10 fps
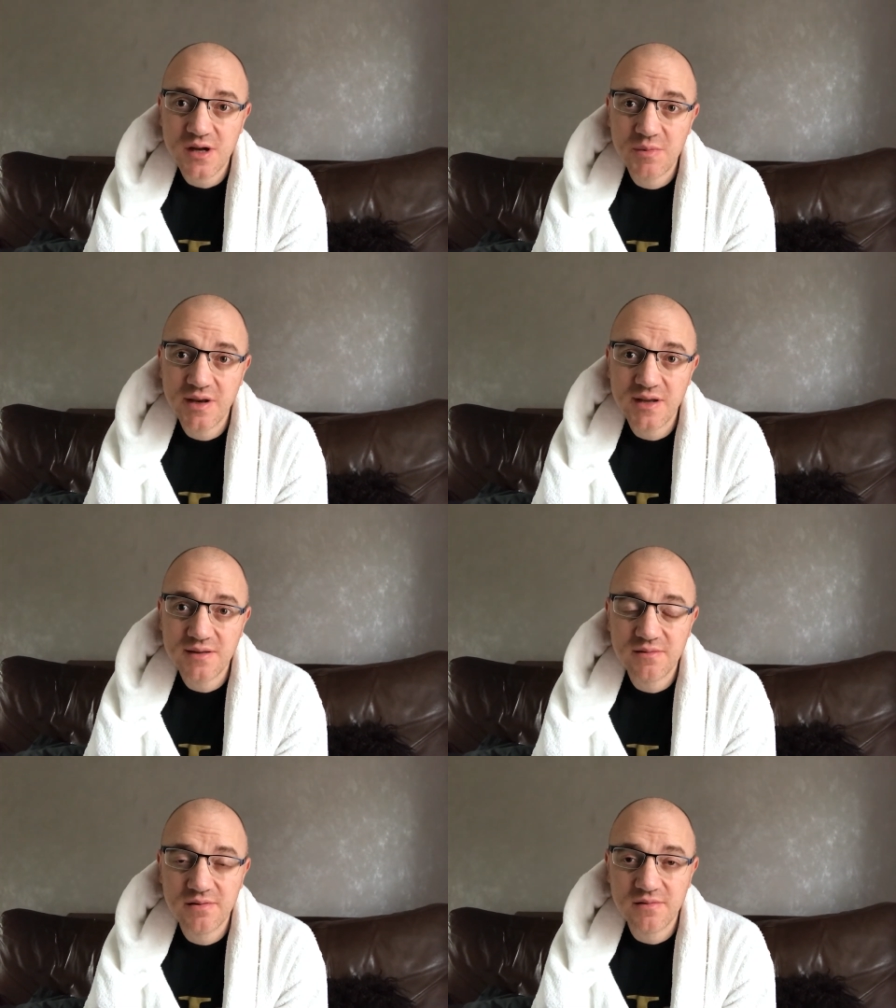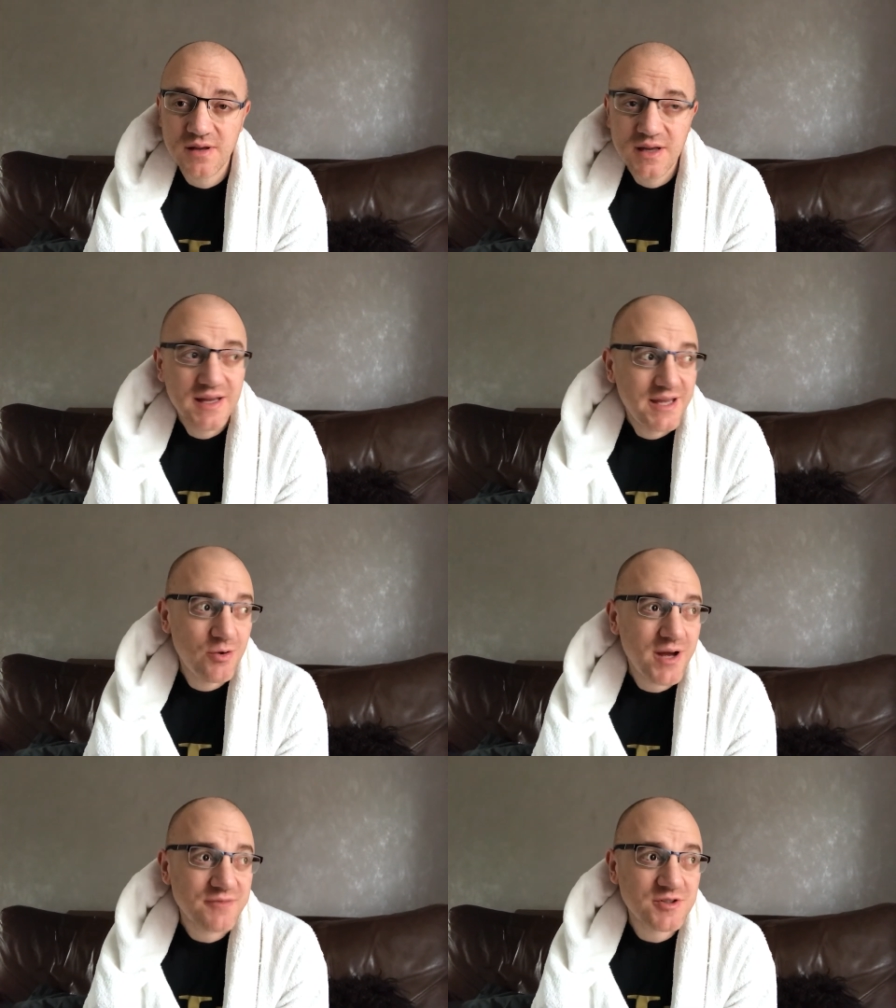I mean,
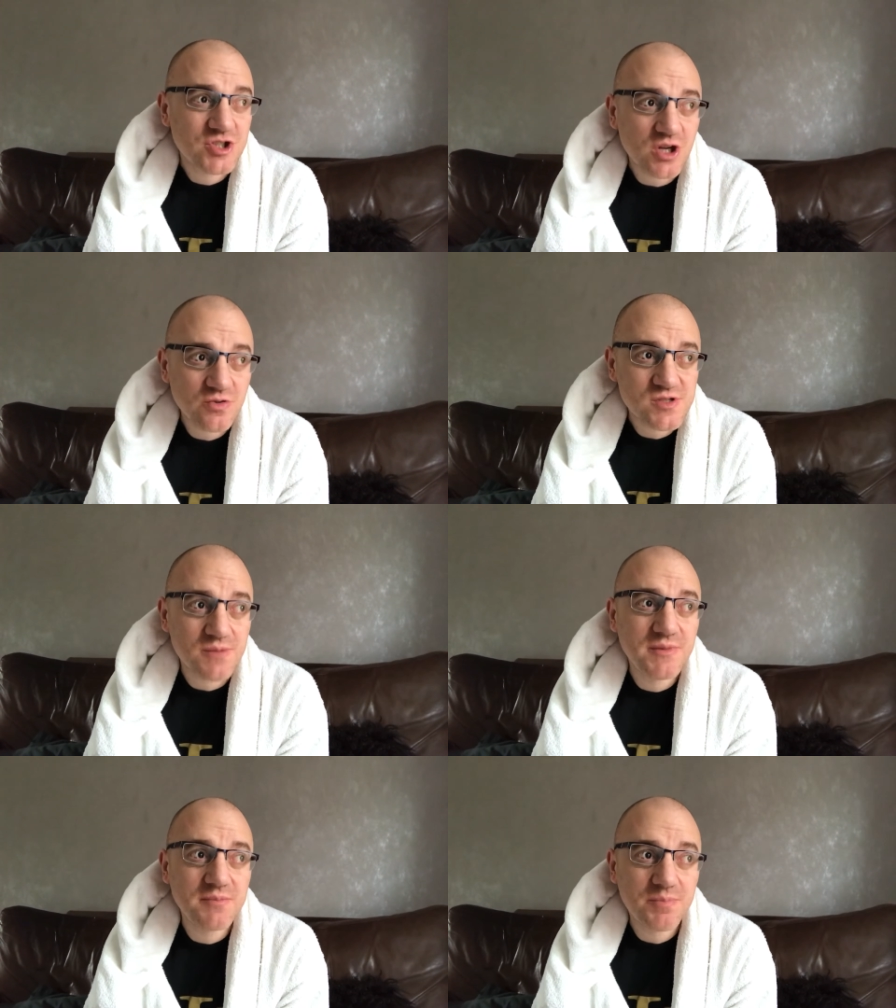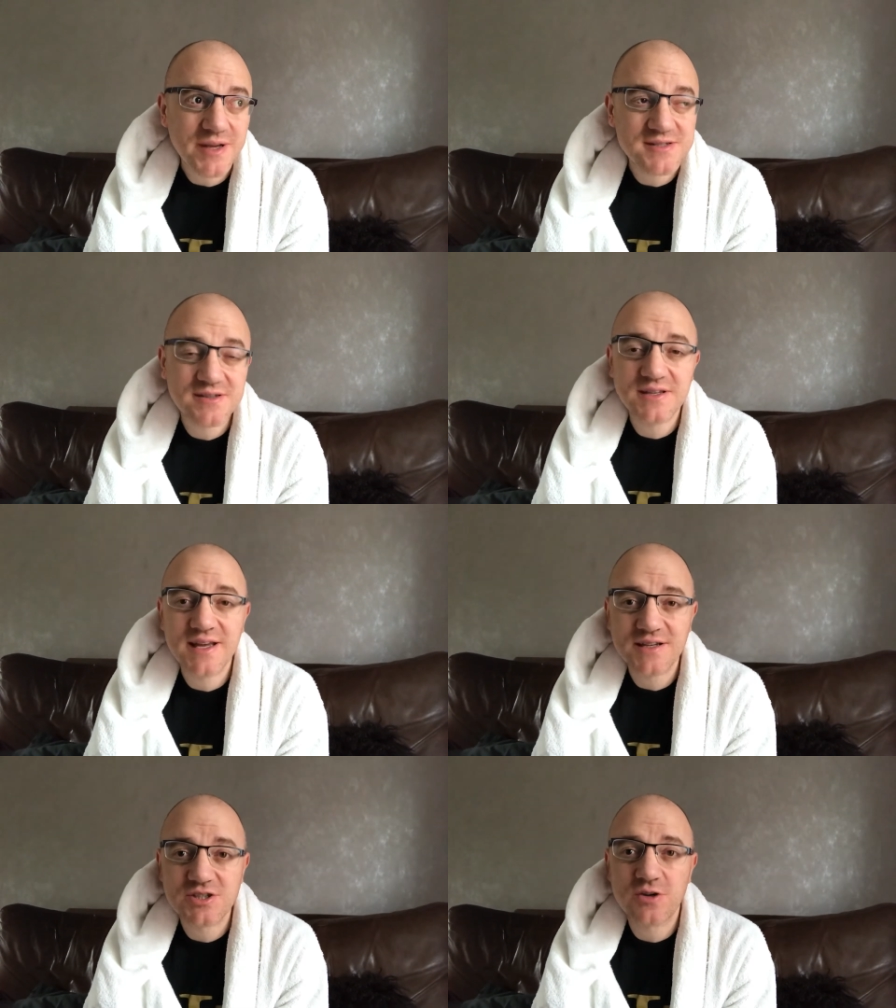he'll have to show something better than he
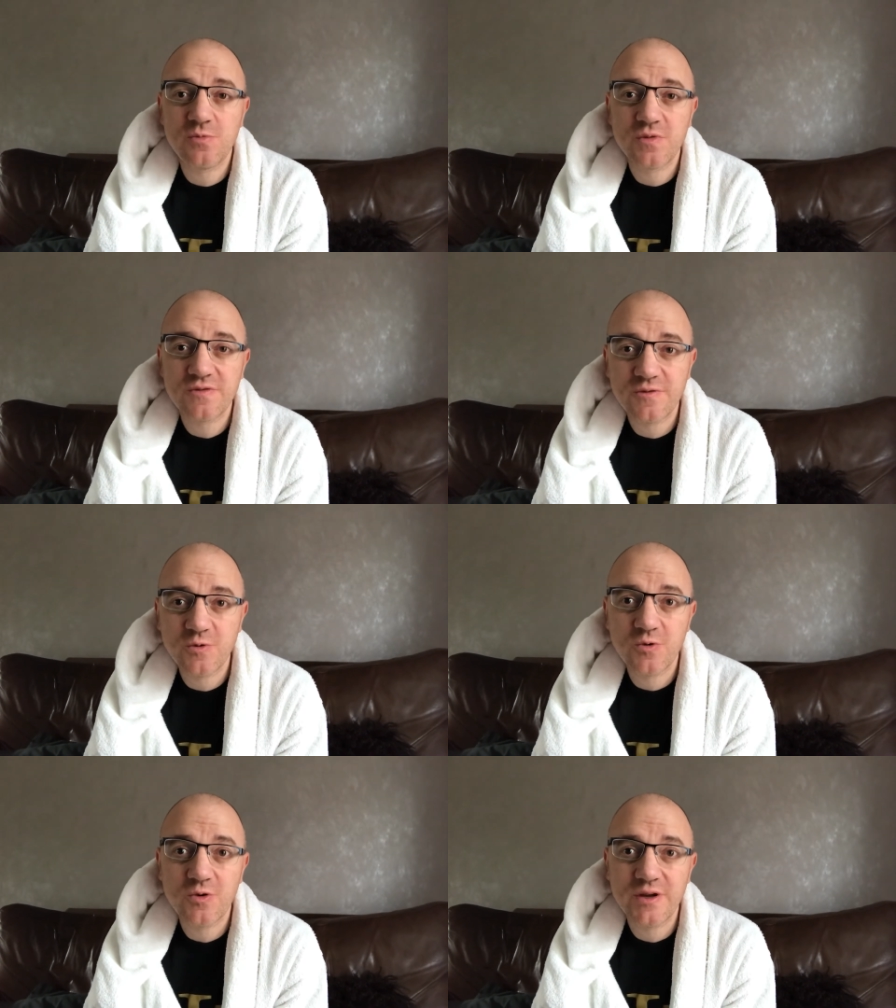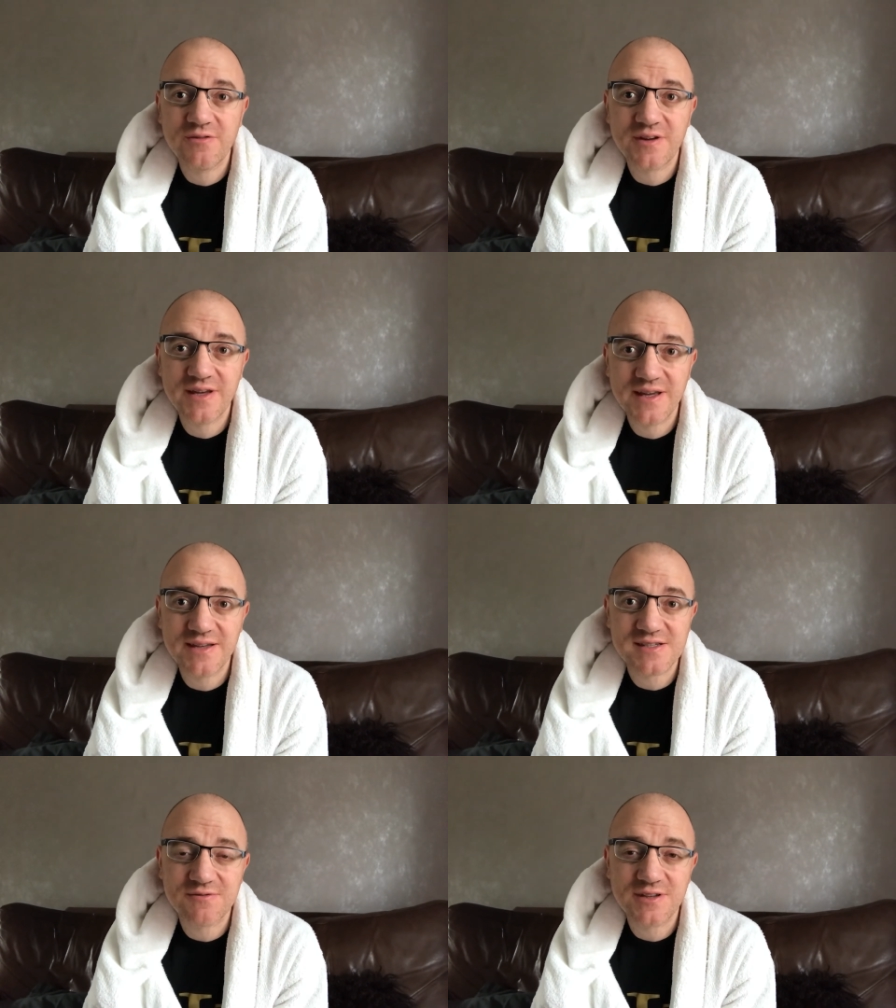has shown before if he
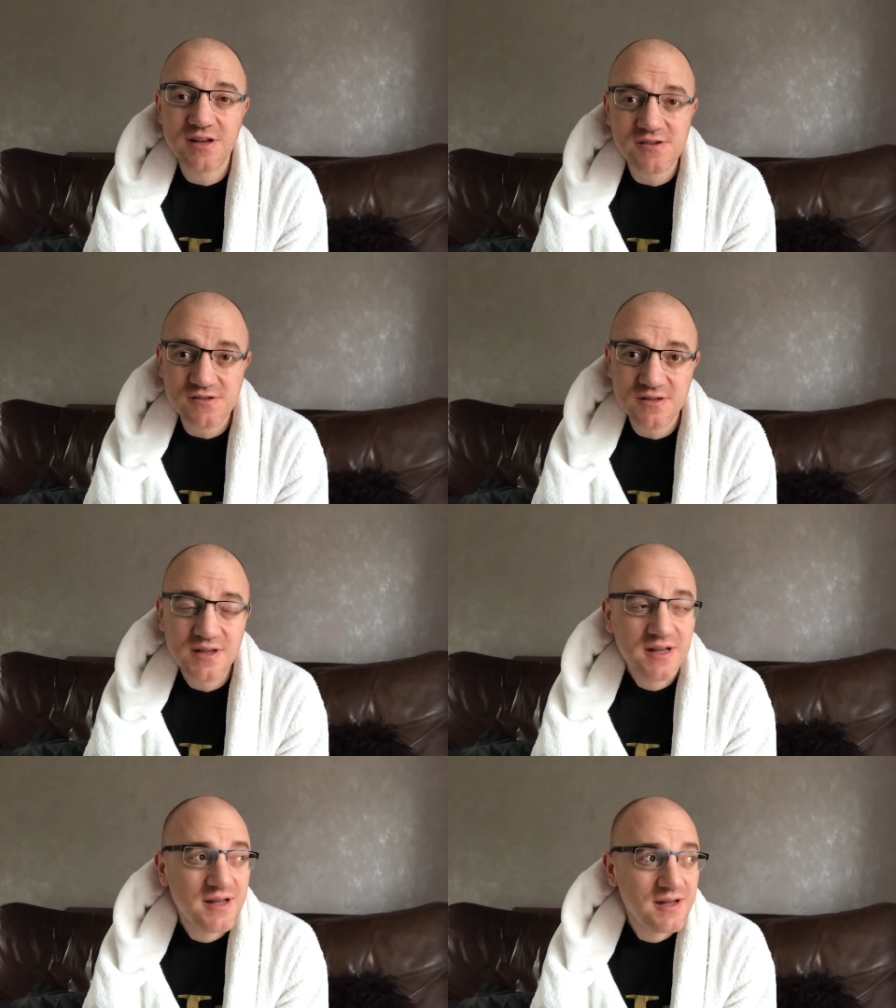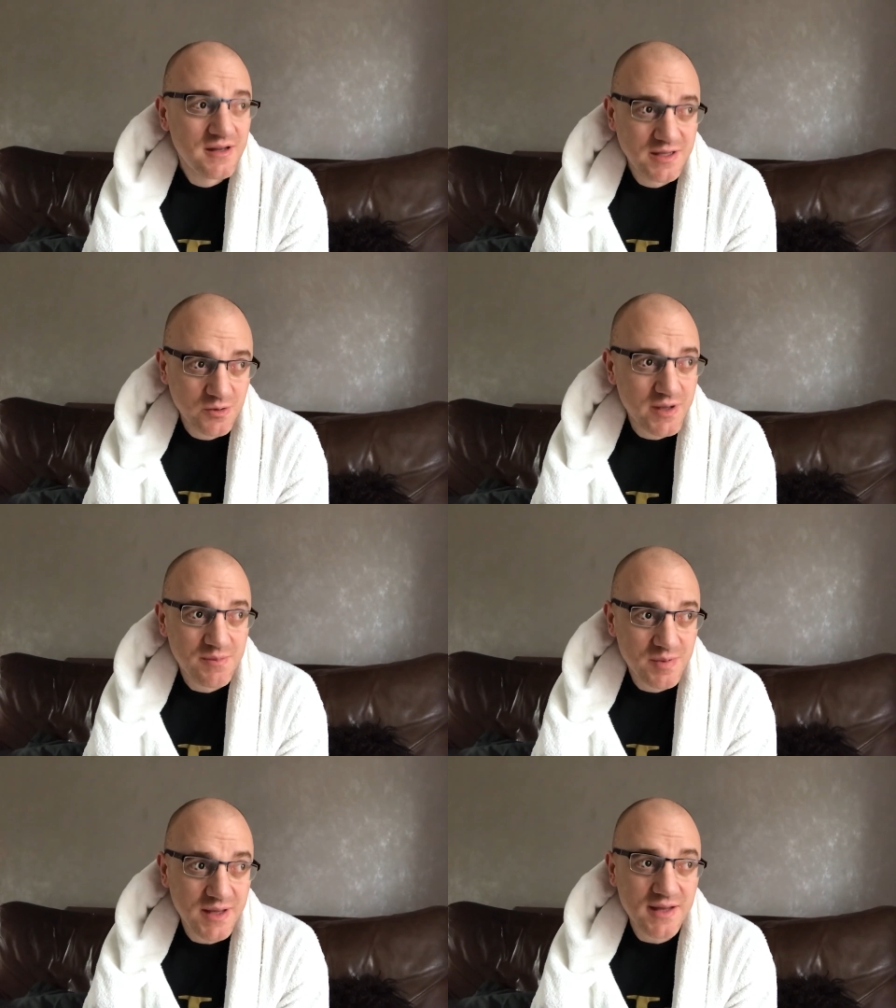is. If he doesn't, he'll
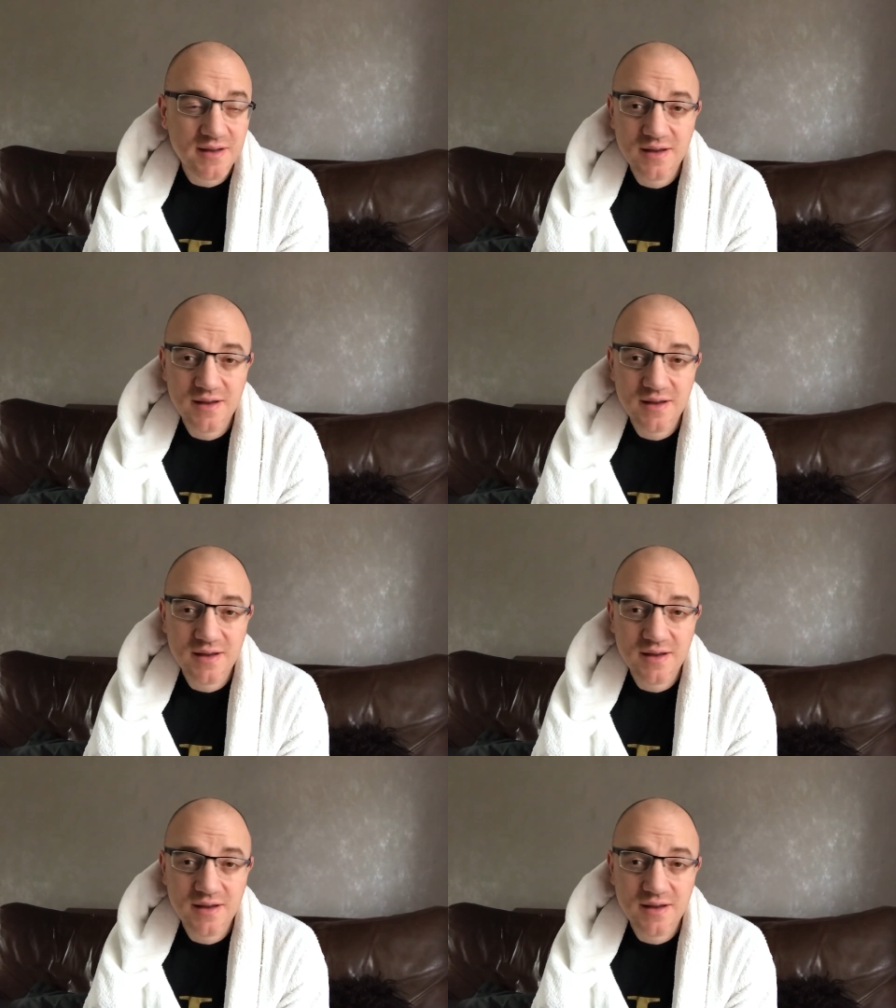get beat.